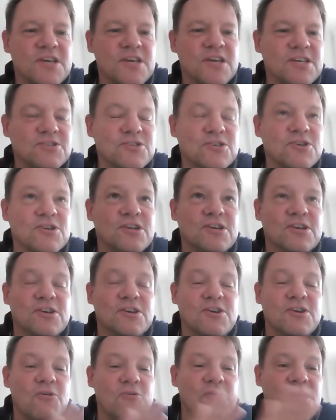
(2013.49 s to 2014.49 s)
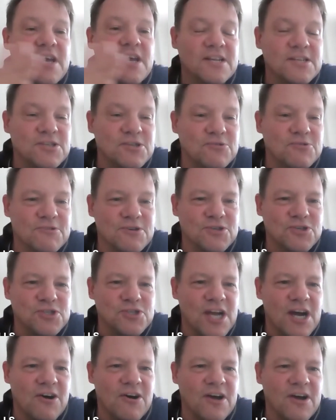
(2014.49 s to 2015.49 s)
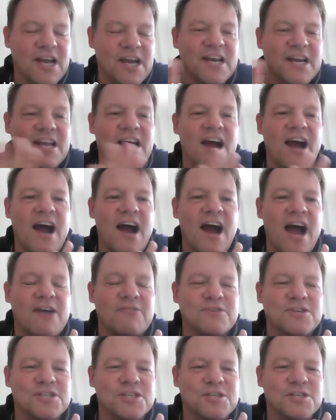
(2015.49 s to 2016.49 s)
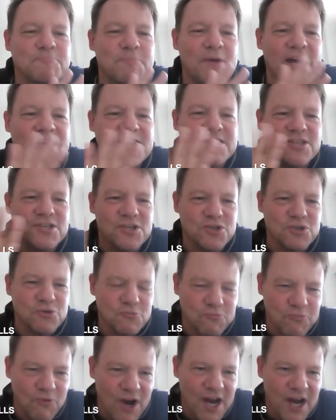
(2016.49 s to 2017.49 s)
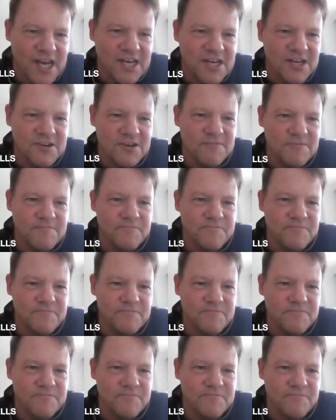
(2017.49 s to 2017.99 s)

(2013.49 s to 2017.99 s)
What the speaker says: he's going to go into a shell, and I respect his right.